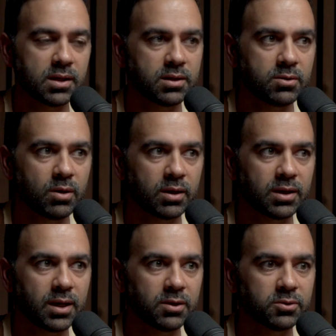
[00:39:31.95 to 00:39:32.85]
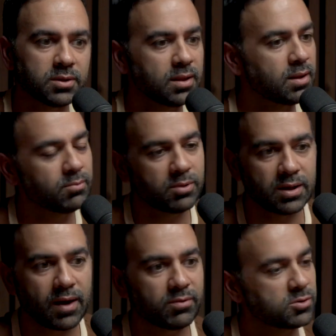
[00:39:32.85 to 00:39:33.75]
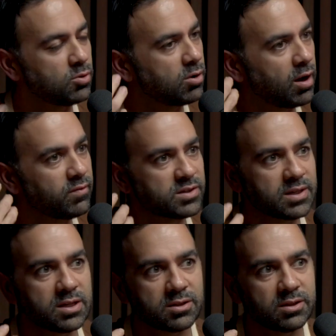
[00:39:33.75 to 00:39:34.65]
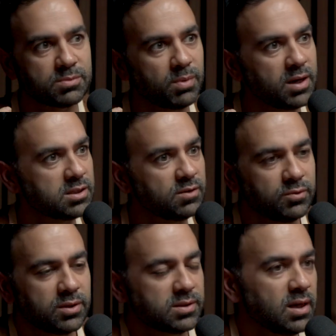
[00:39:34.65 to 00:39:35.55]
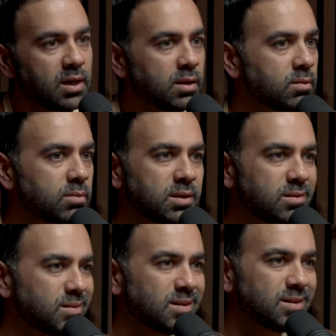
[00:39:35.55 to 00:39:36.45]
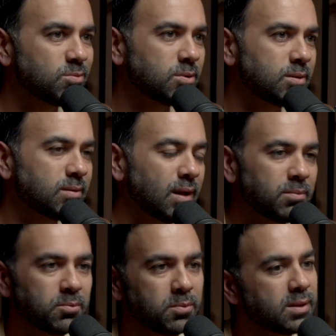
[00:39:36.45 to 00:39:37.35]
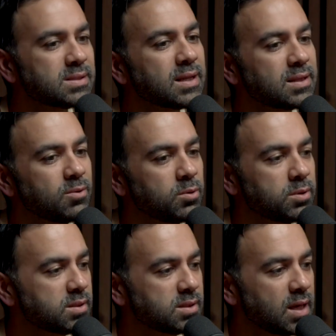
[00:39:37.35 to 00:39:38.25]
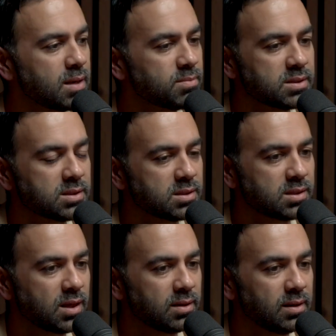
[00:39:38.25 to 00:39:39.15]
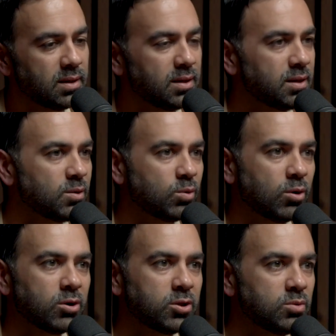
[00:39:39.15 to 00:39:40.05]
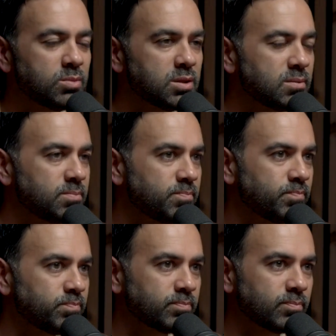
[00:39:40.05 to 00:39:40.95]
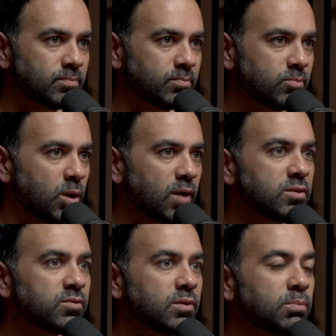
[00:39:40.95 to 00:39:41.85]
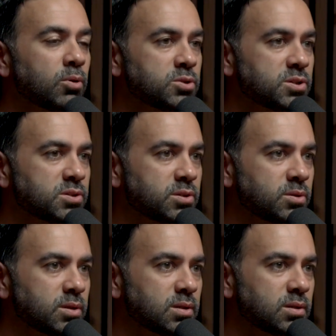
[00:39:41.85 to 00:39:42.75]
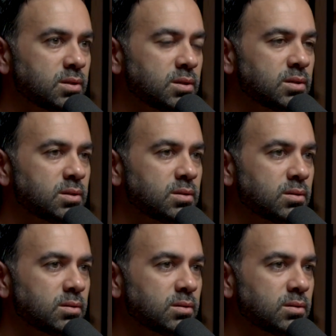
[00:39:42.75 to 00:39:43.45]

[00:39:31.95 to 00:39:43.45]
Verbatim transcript: I didn't know I could handle it. And then we have this whole conversation on spicy yeah. food. It's we're, it's we're, it's not that we're the same. It's just that we're all human. Yes, we have different approaches to it. Yeah. yeah.